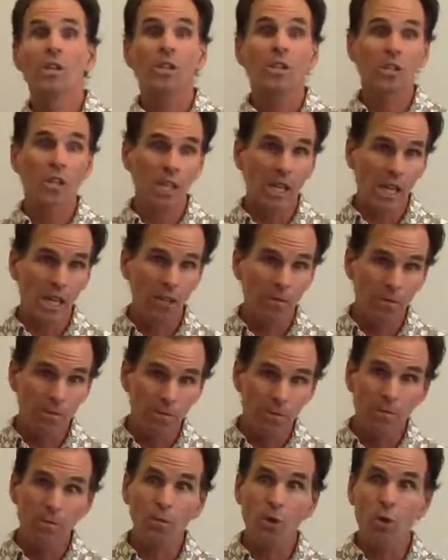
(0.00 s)
to
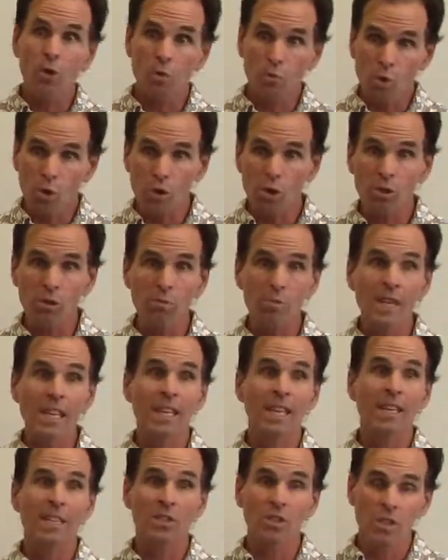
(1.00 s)
infer word
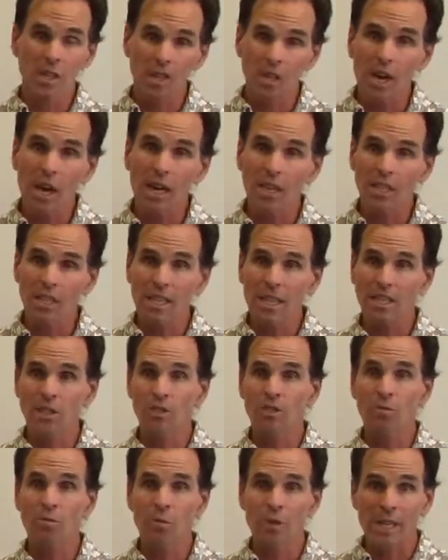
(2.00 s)
meanings in the context
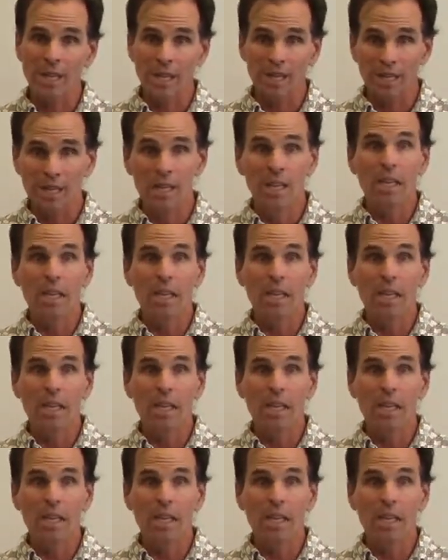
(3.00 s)
of reading.